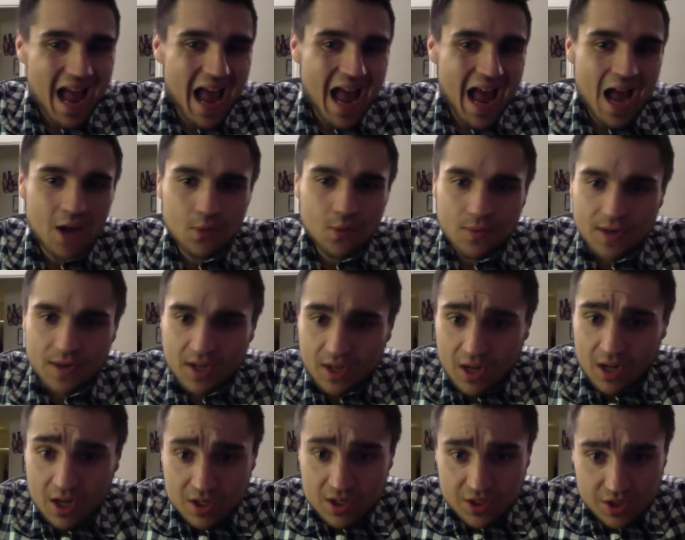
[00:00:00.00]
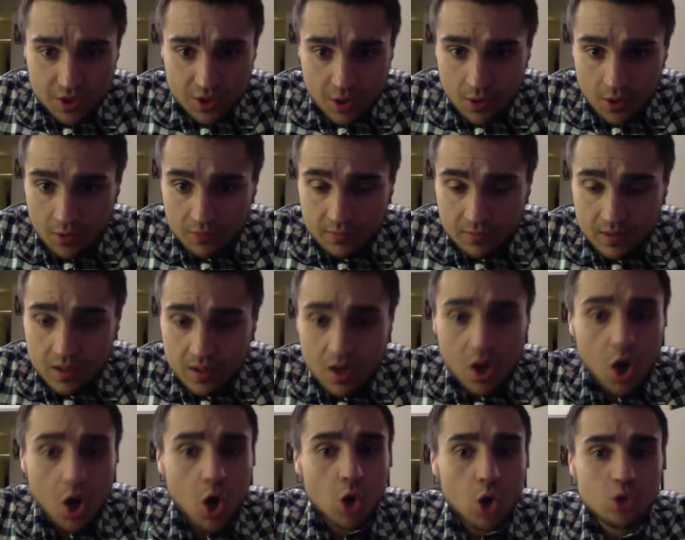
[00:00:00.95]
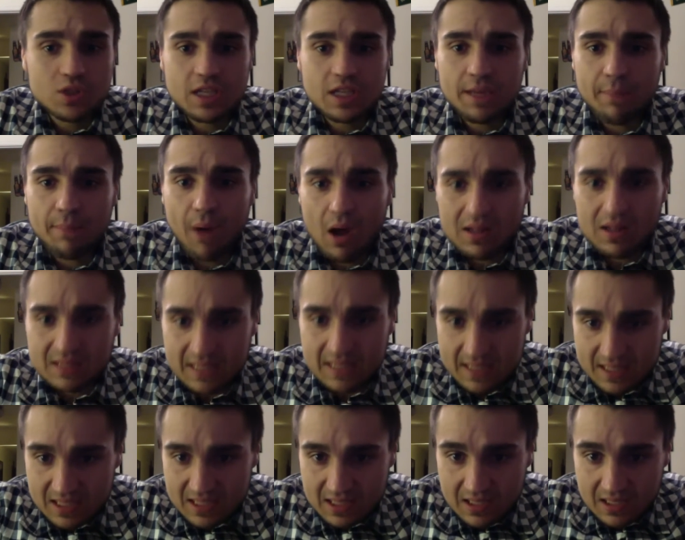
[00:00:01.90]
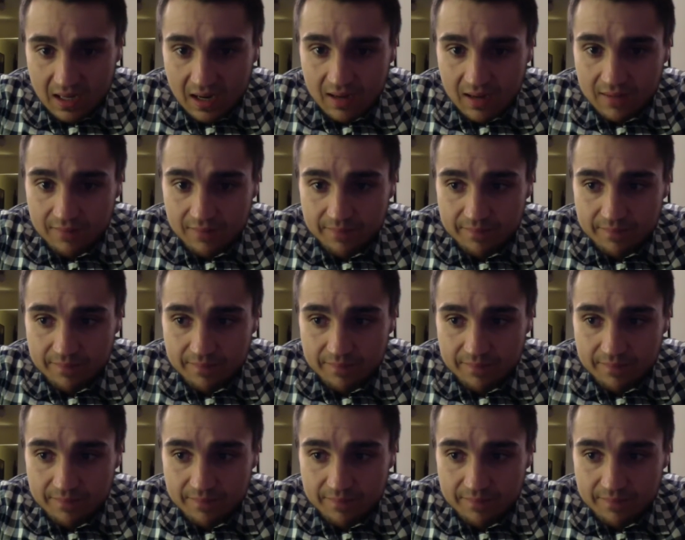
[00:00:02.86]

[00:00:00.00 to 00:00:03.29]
Edwin Encarnacion. Jose Bautista.